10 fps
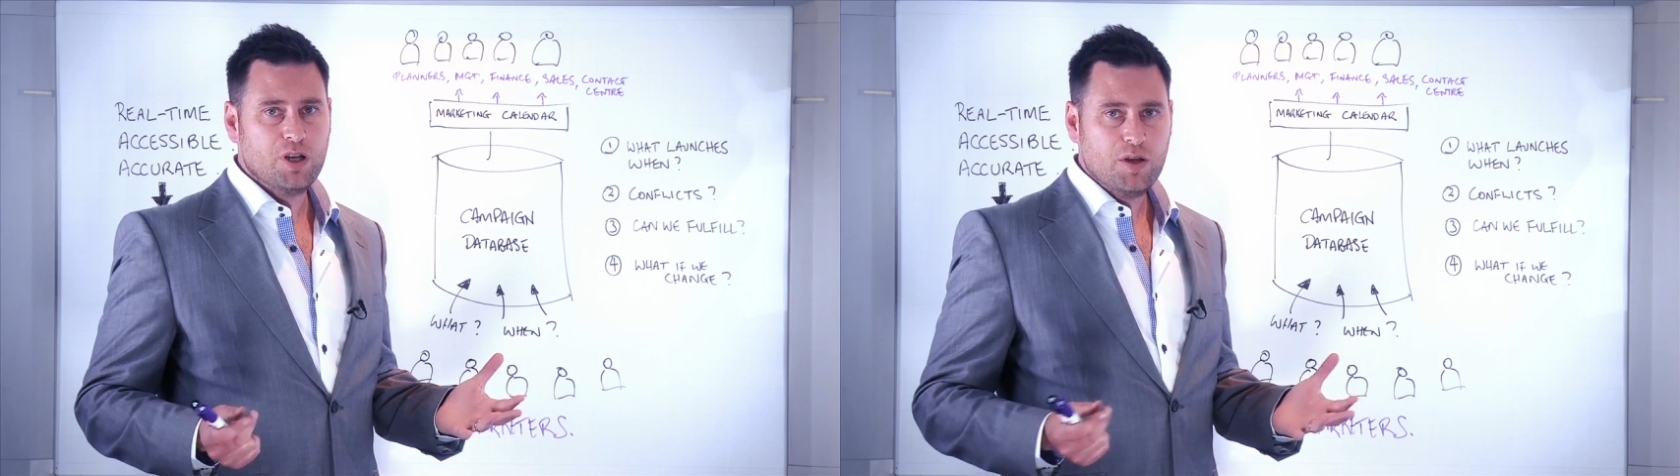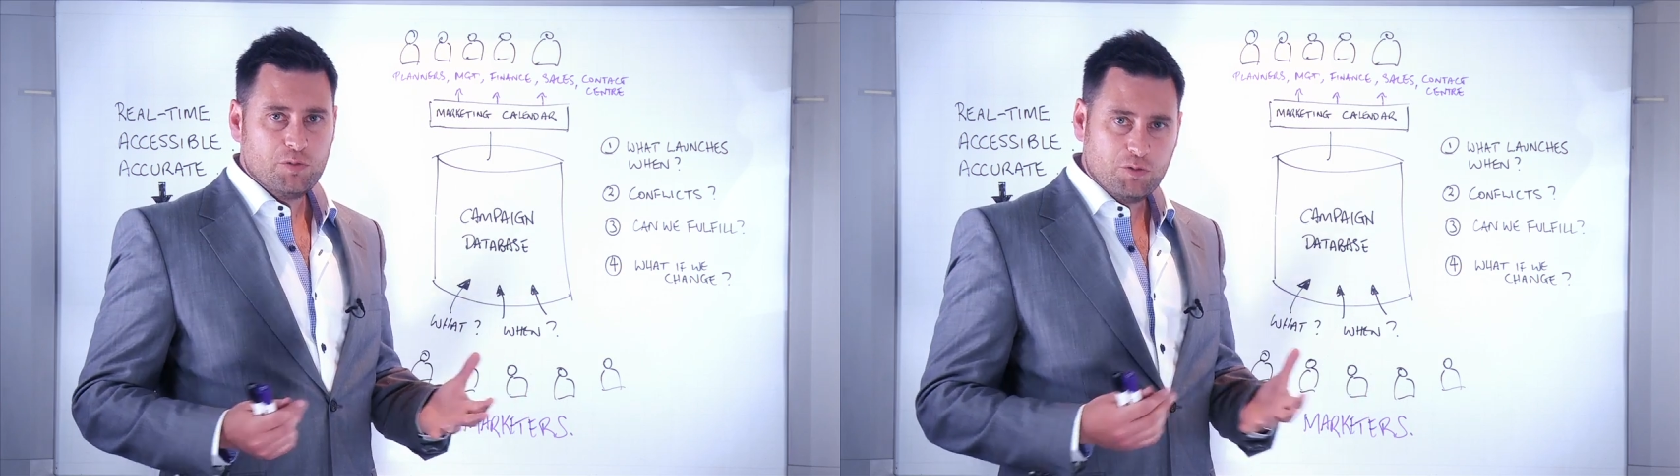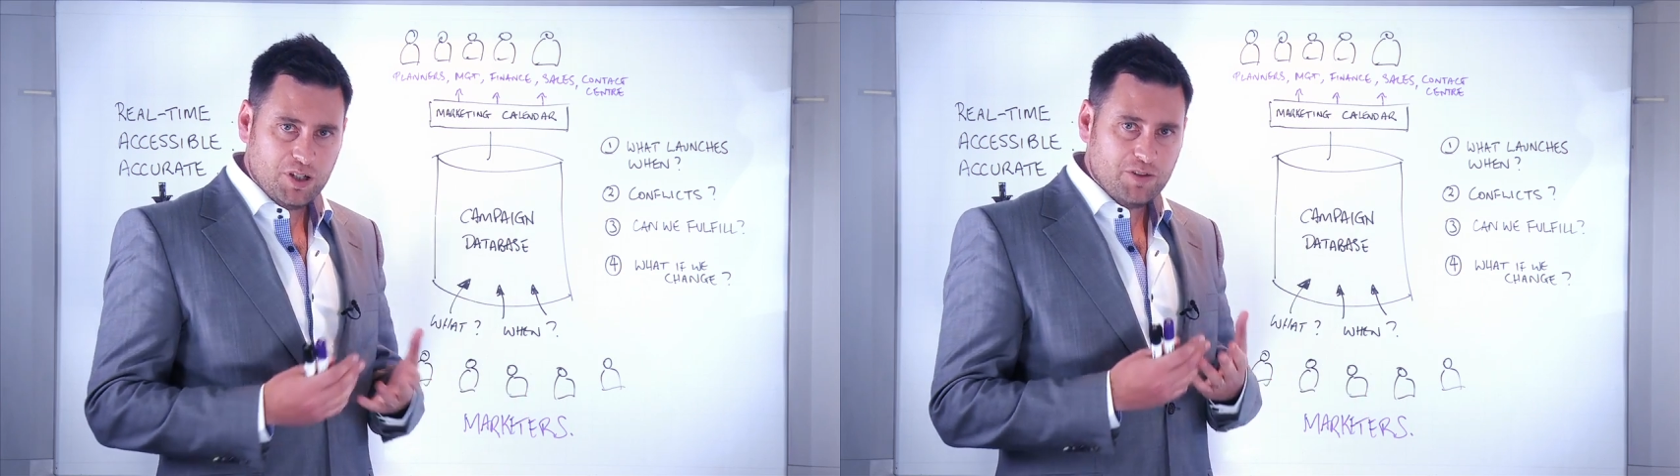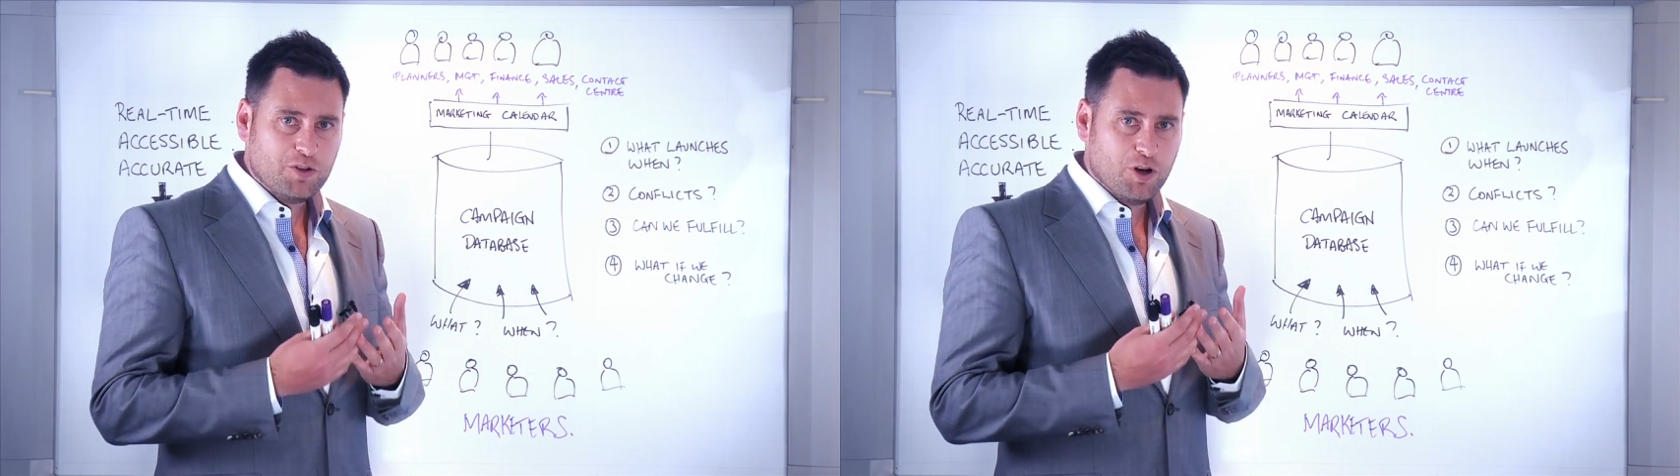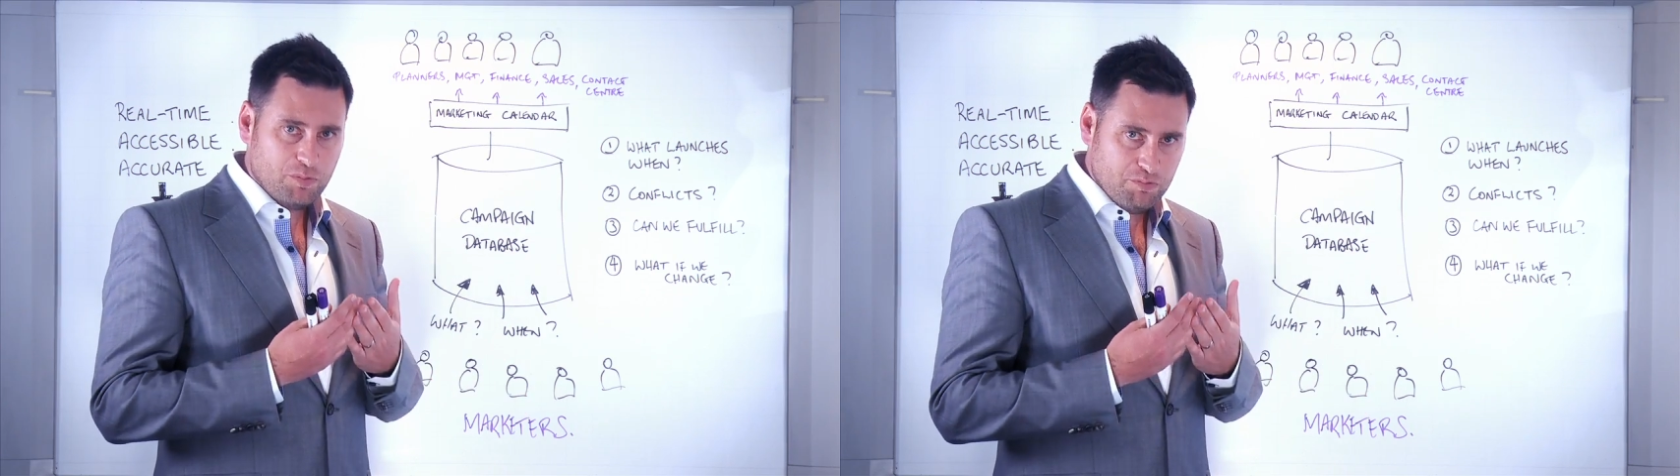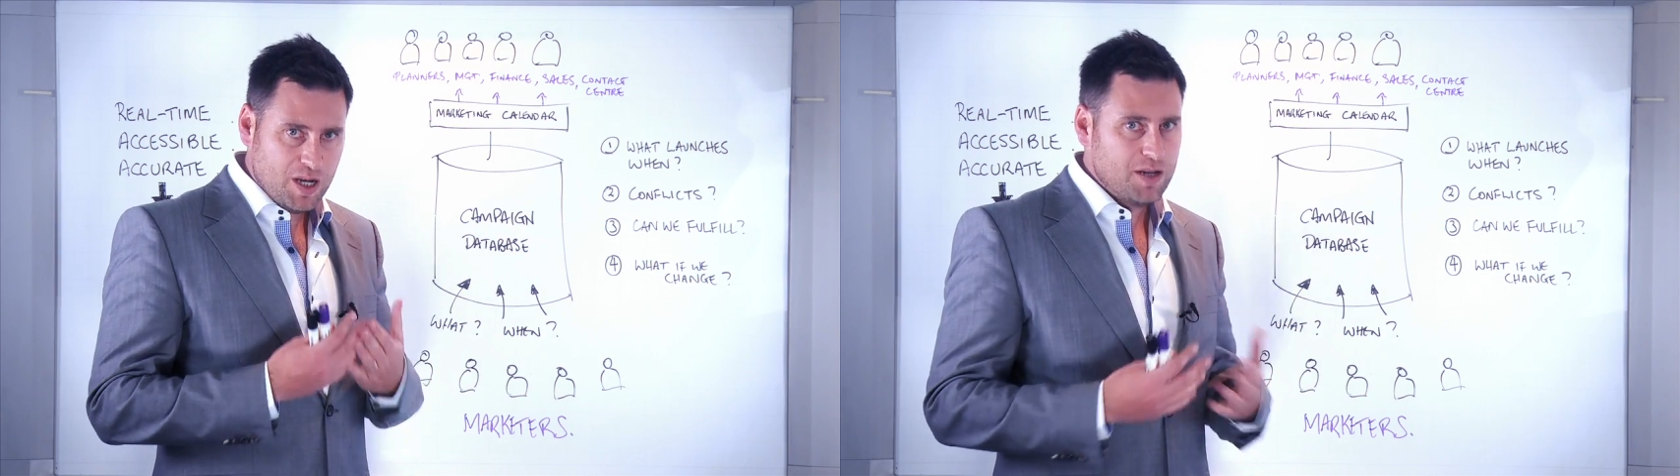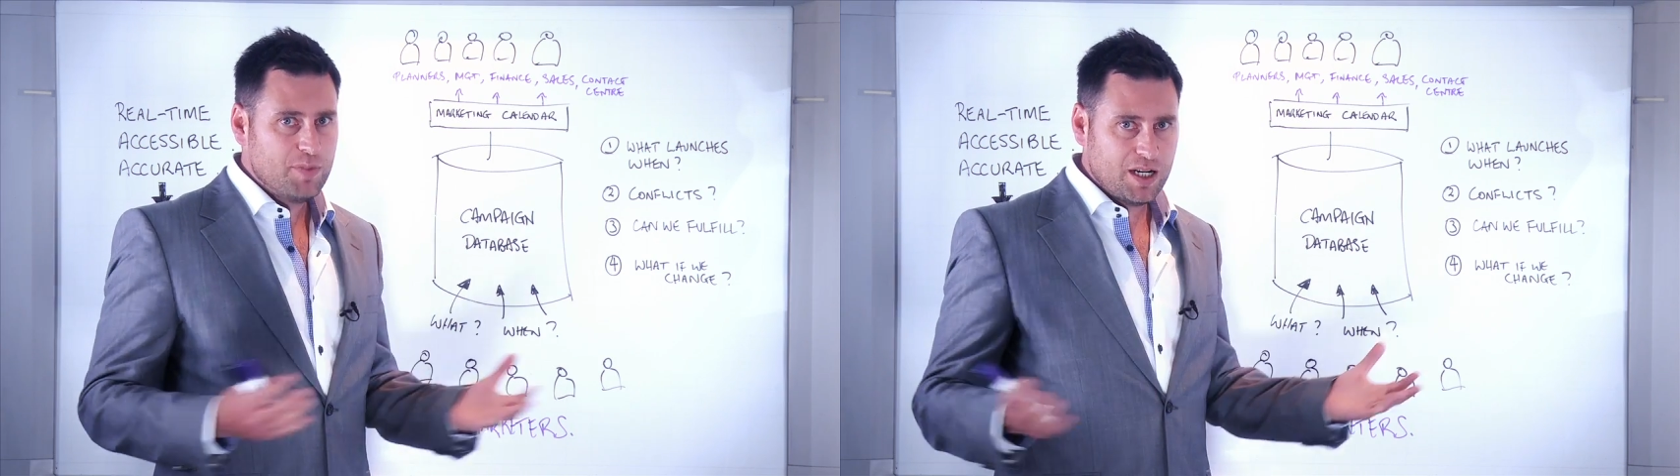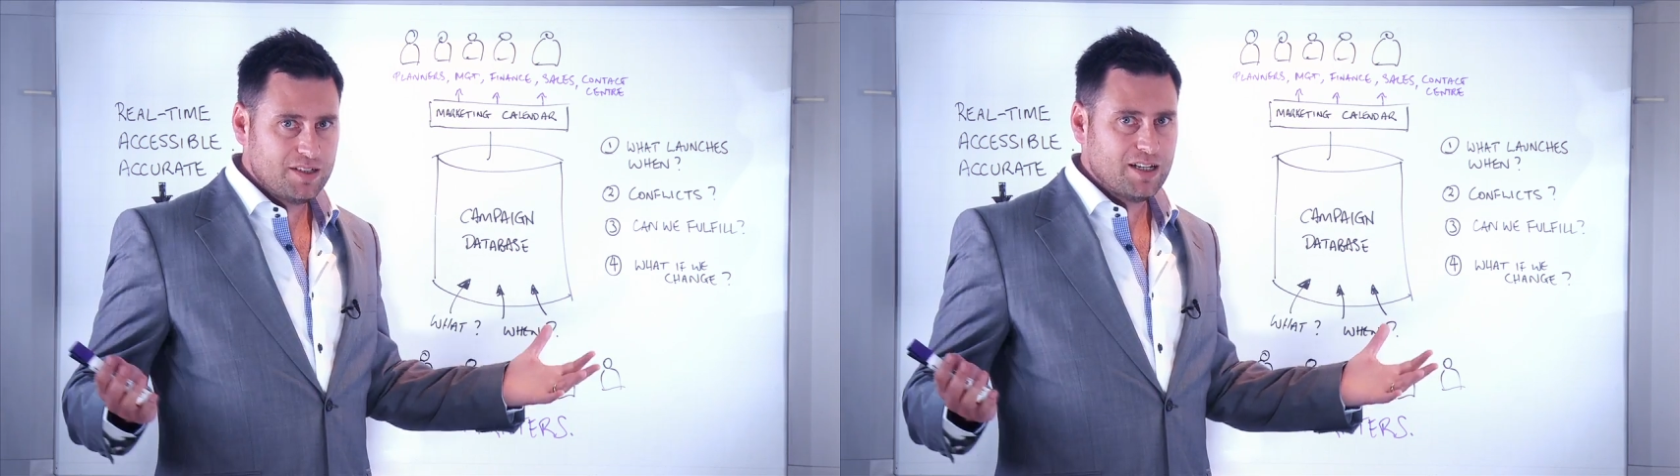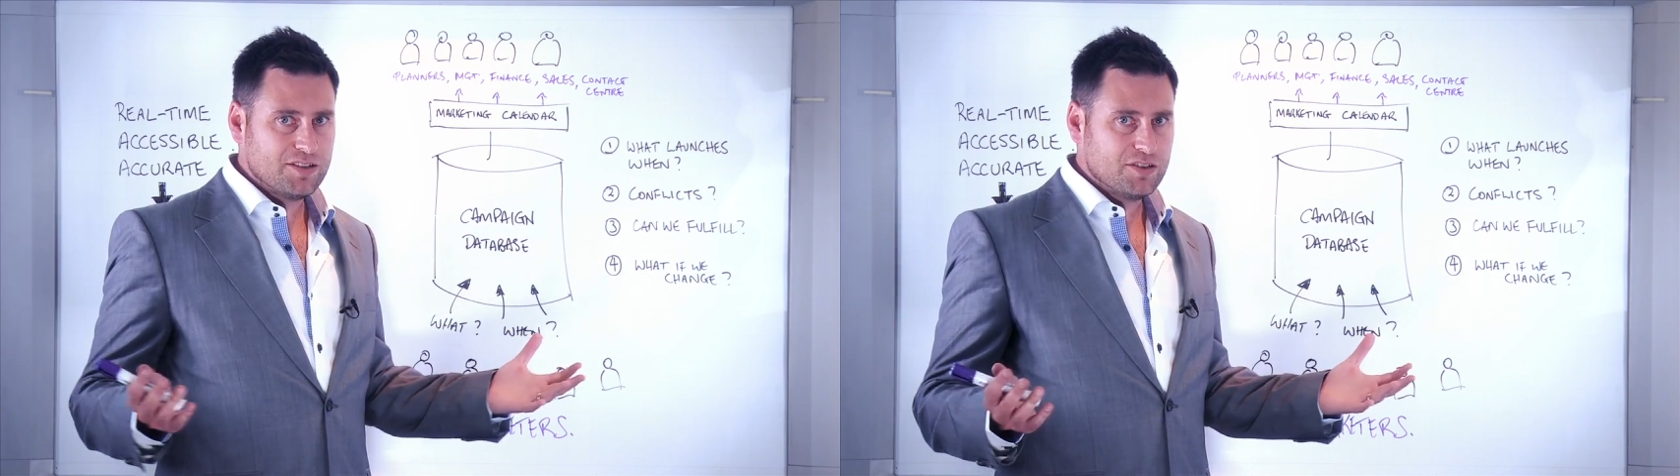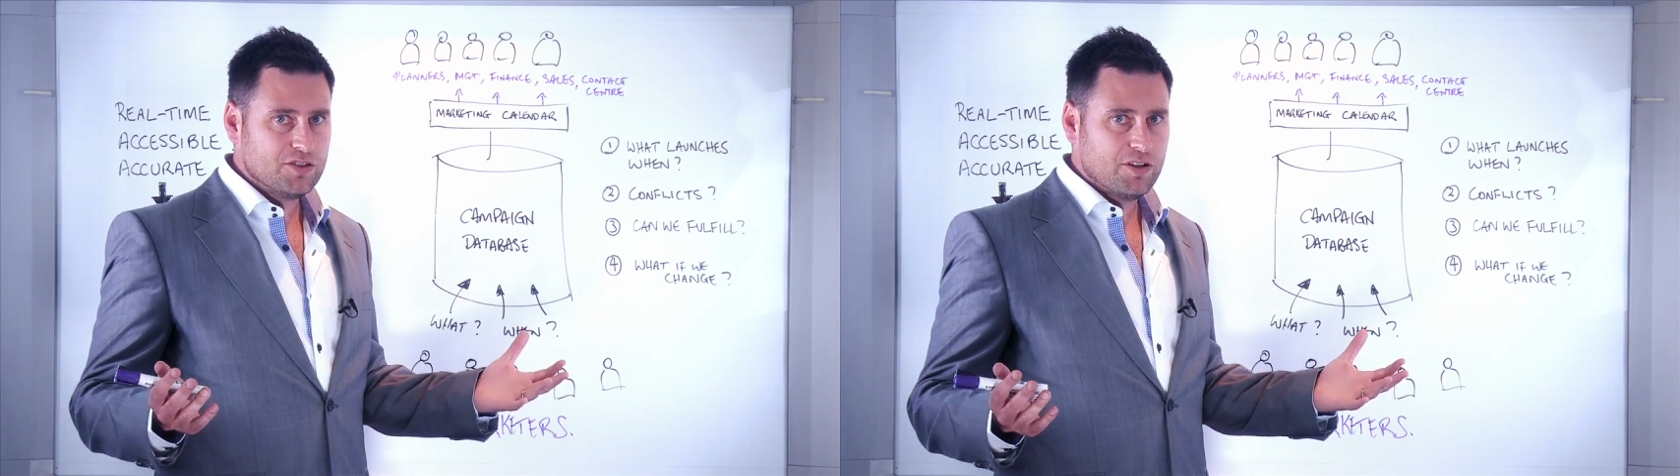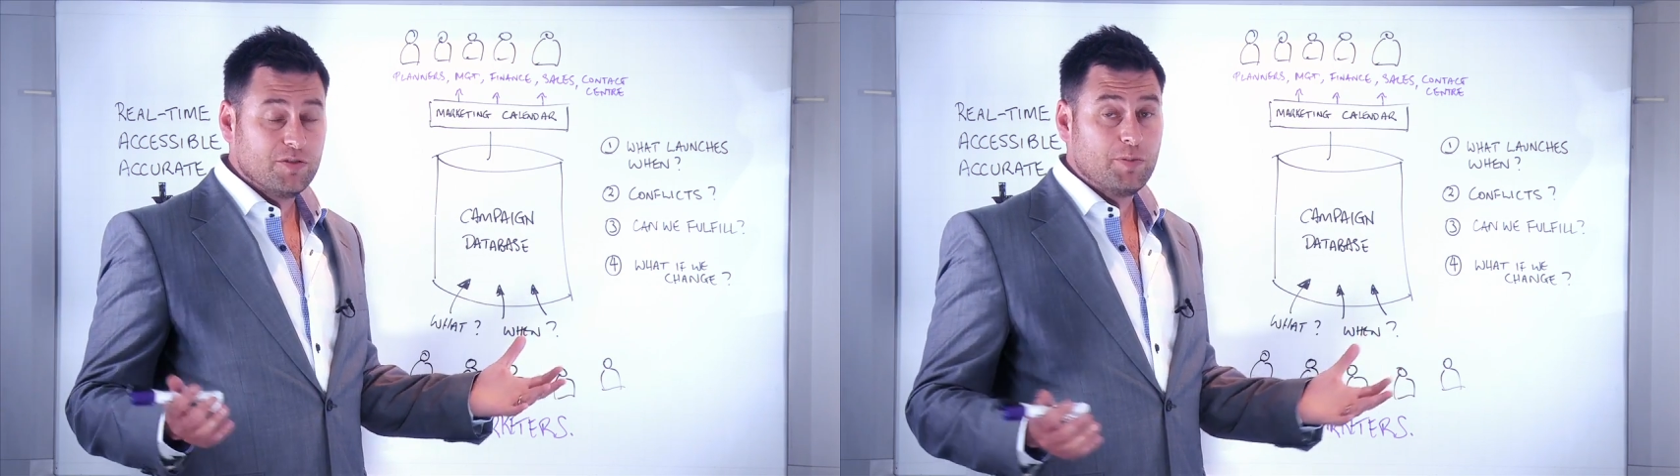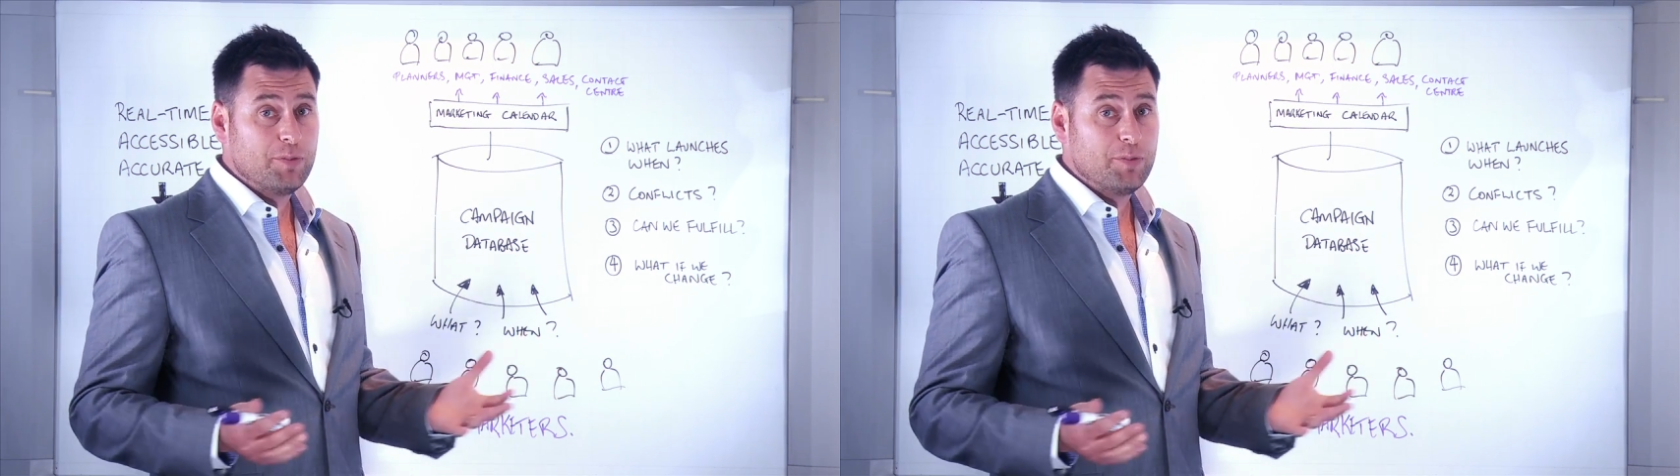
But when you've got many, many dozens of them,